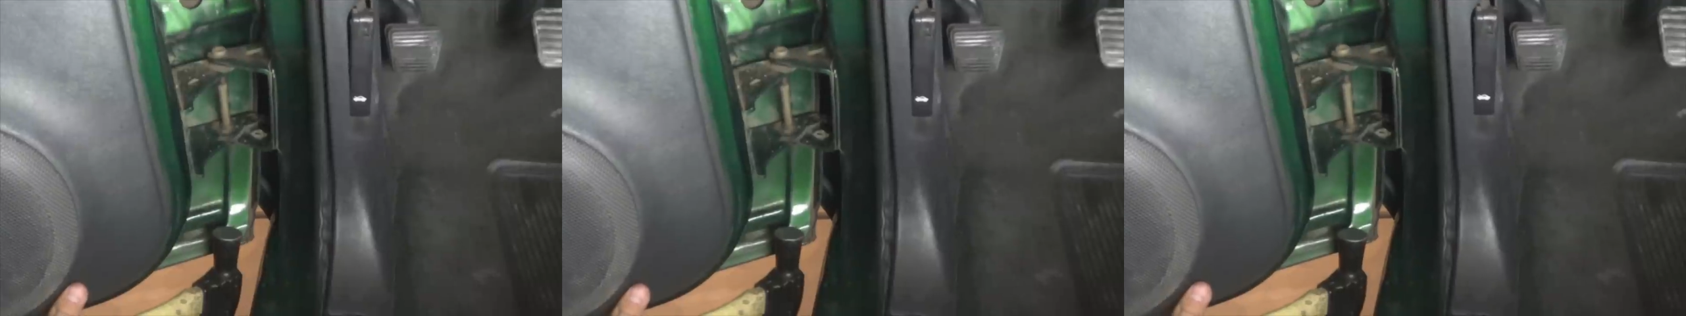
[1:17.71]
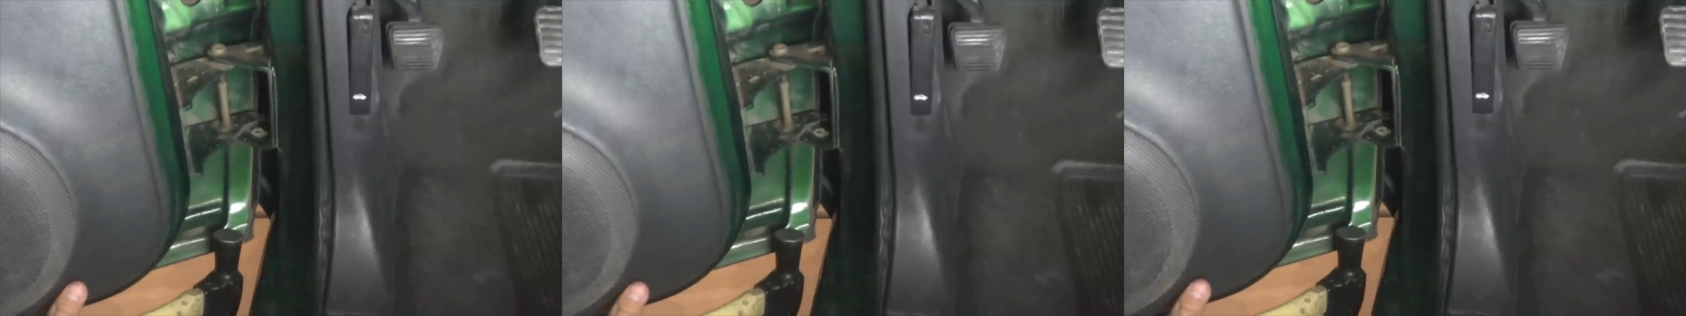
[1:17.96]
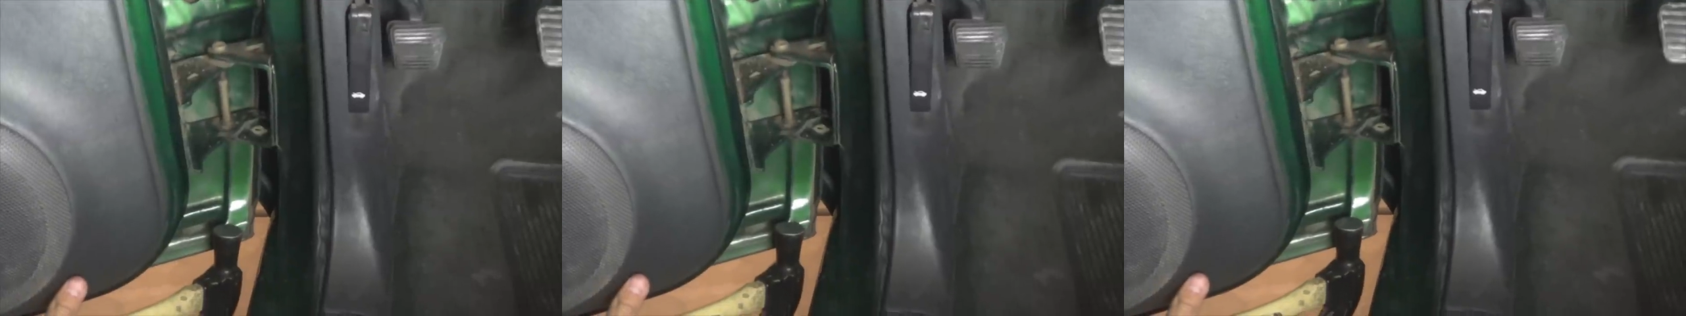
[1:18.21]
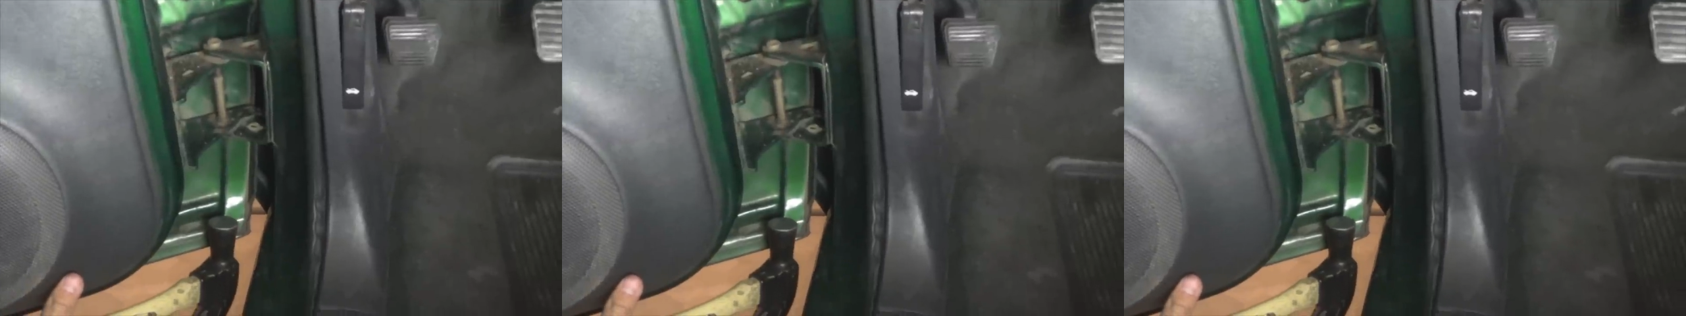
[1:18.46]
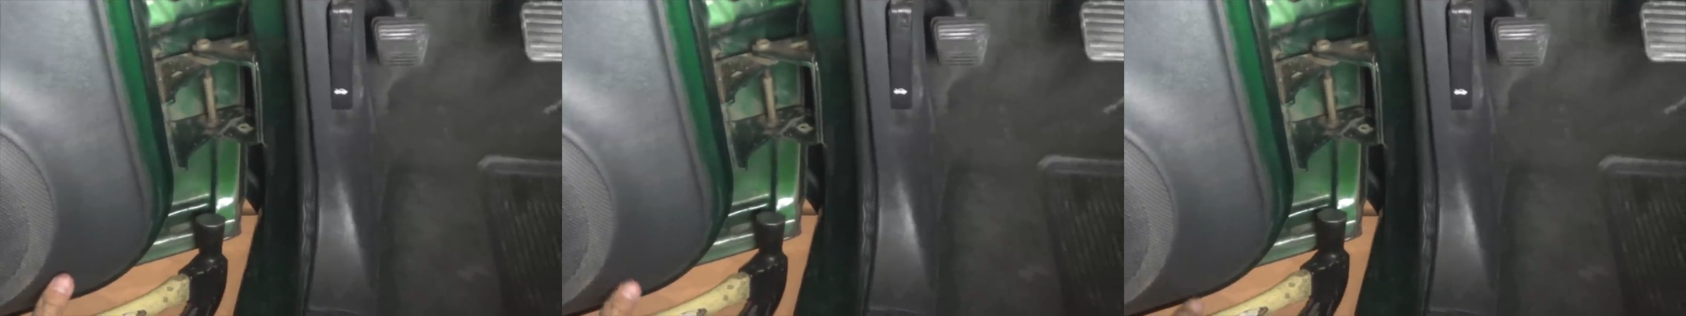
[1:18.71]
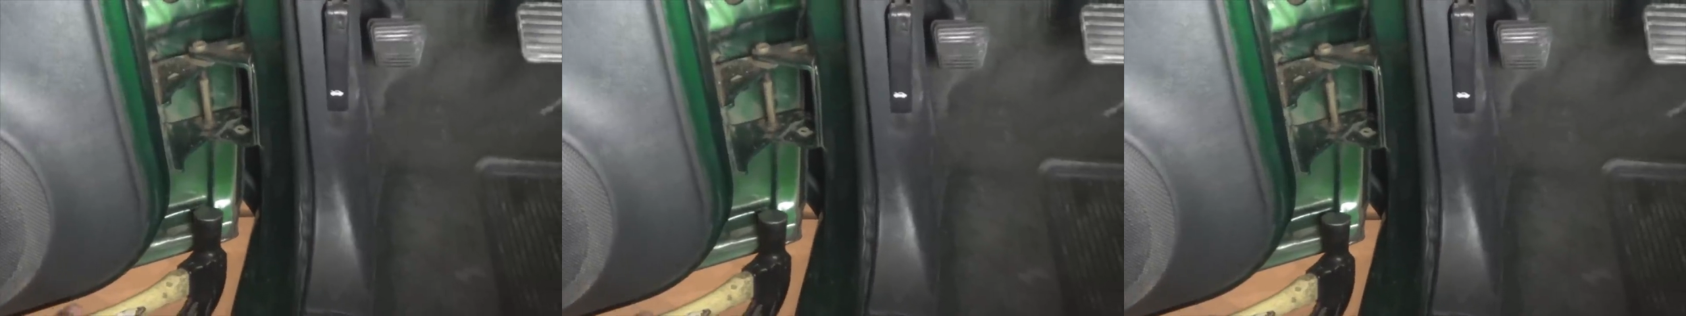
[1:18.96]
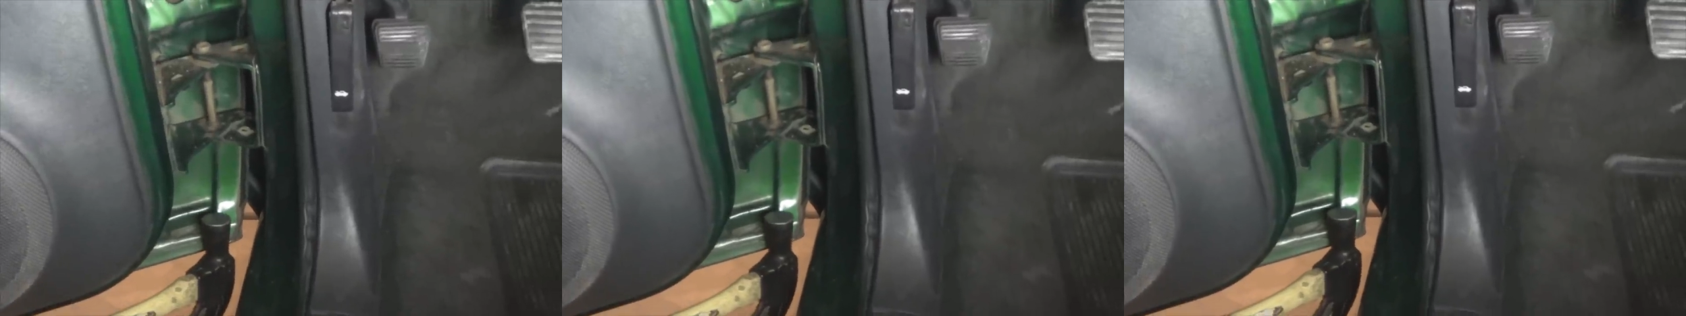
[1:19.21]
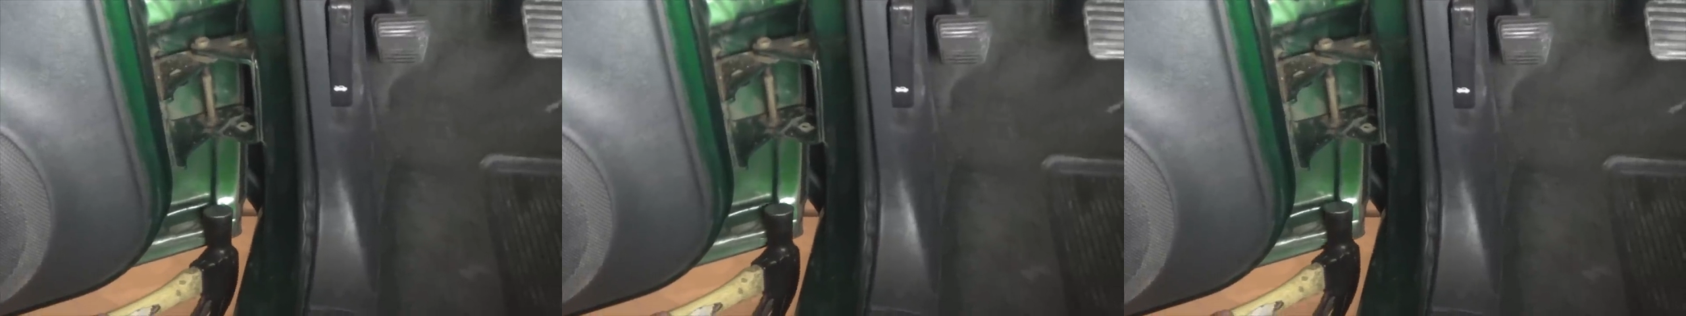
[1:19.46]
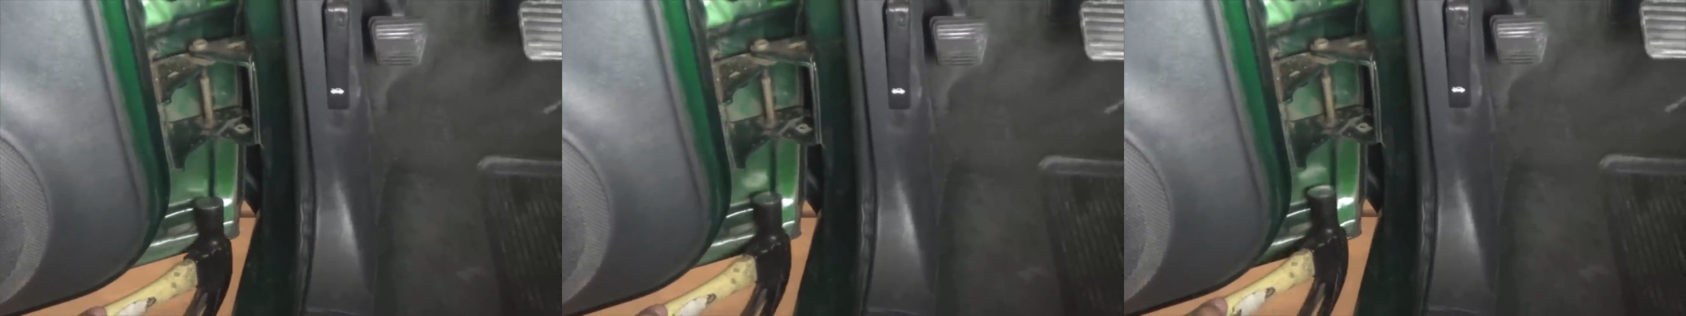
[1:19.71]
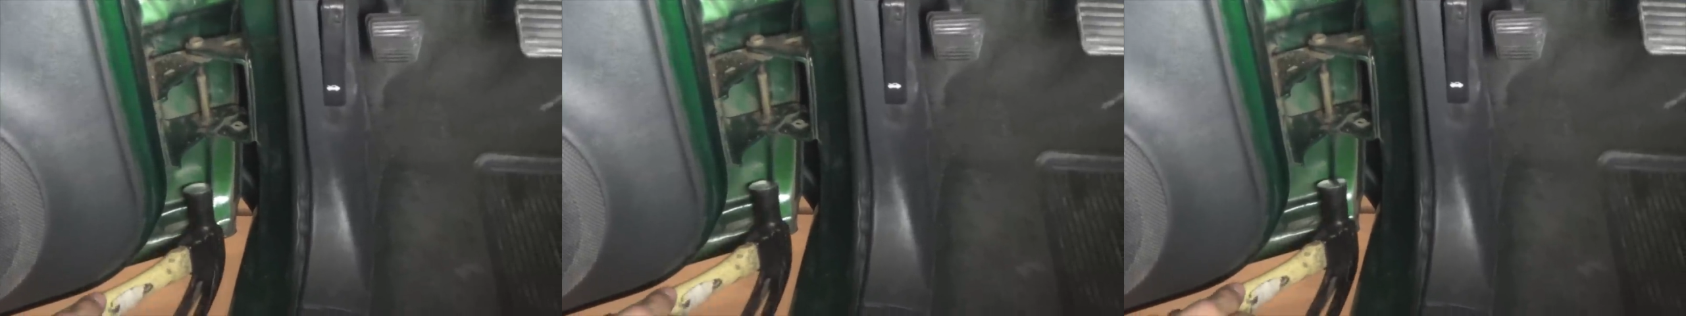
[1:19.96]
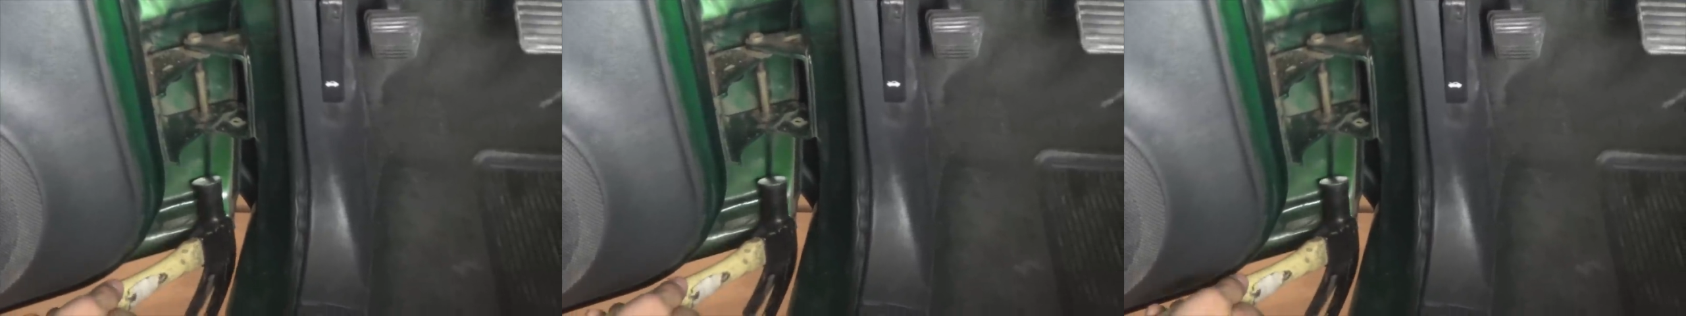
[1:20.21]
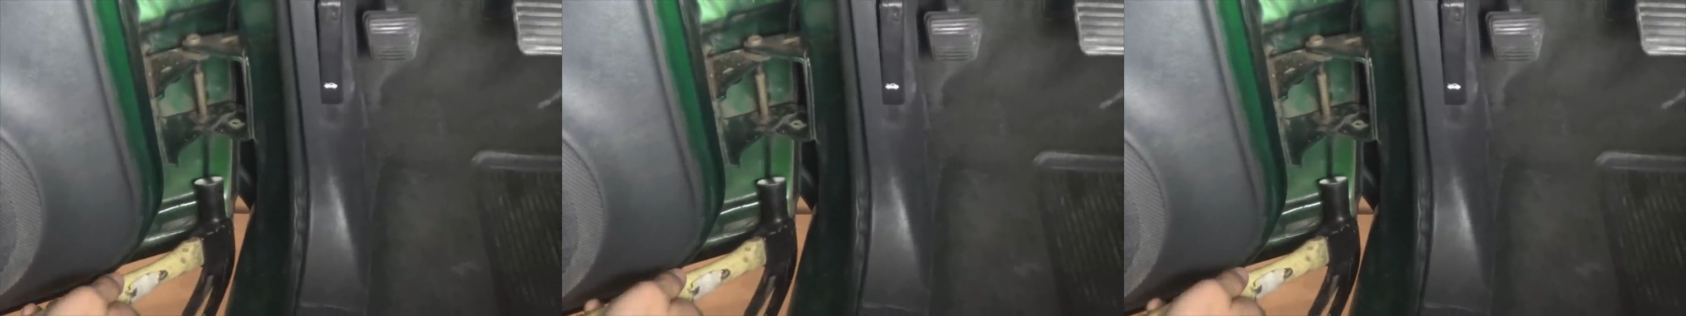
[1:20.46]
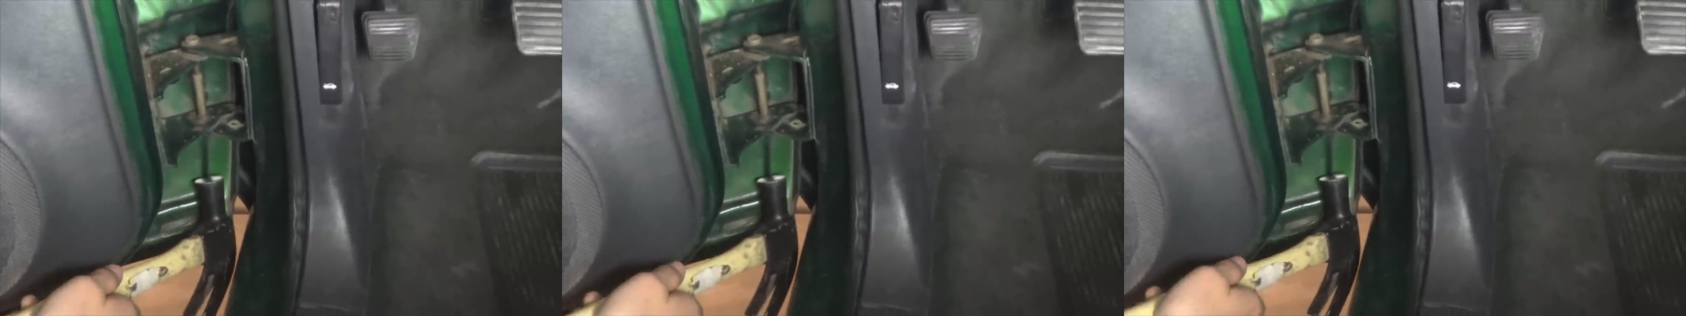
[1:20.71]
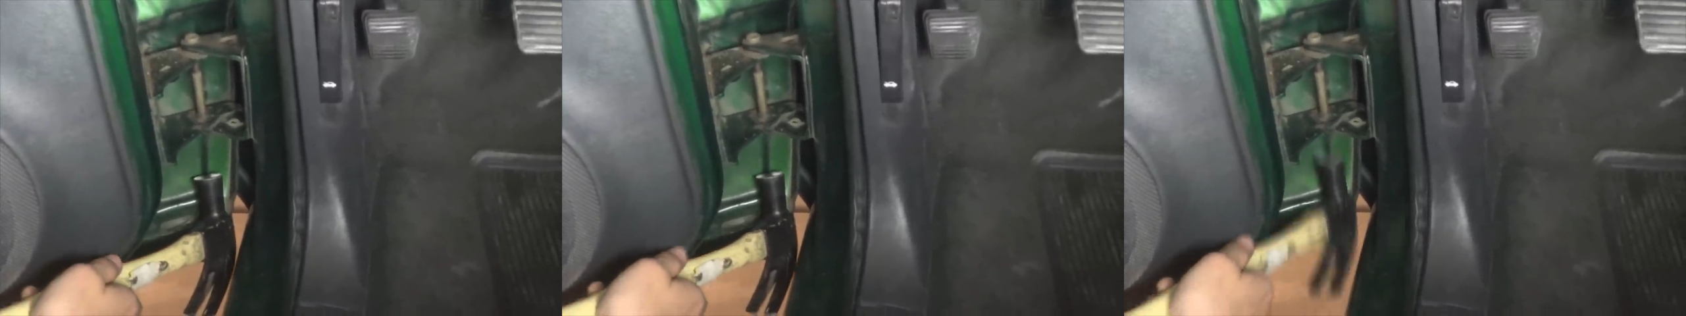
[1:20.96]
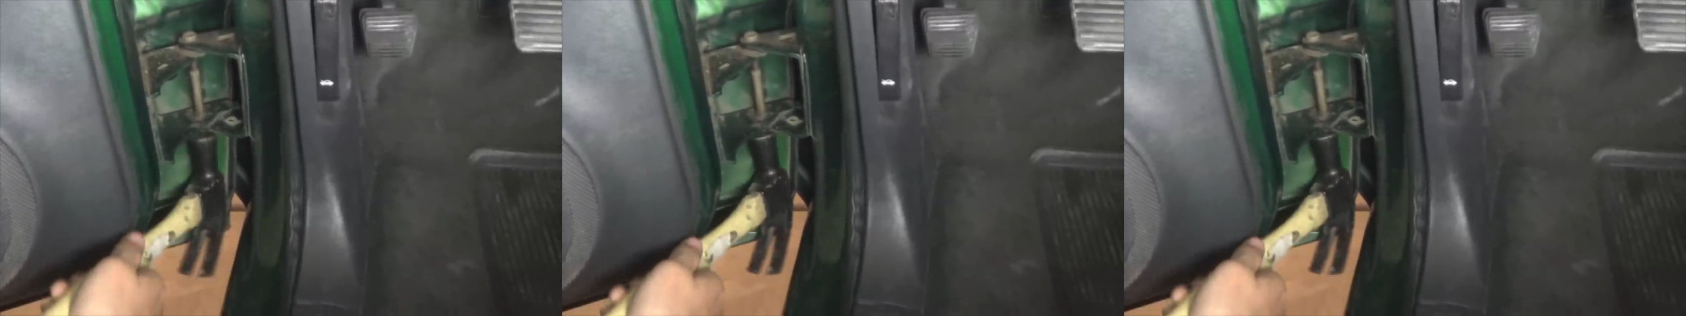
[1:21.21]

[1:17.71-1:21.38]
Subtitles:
No face is visible, so there are no lips to read.